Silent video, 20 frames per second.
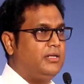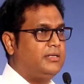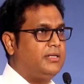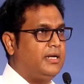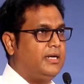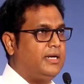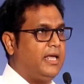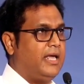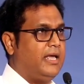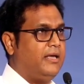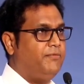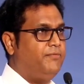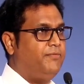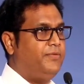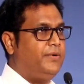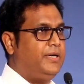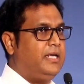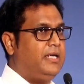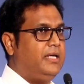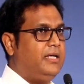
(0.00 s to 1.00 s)
that
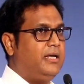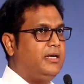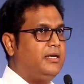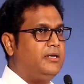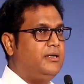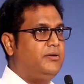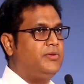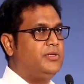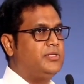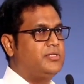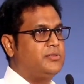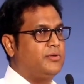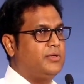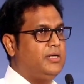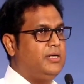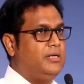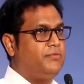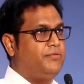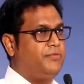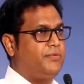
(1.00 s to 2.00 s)
every
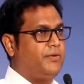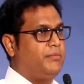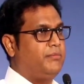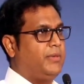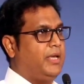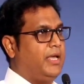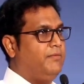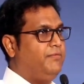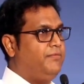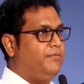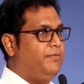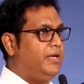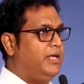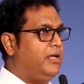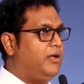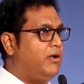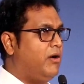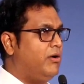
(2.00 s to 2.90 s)
individual from every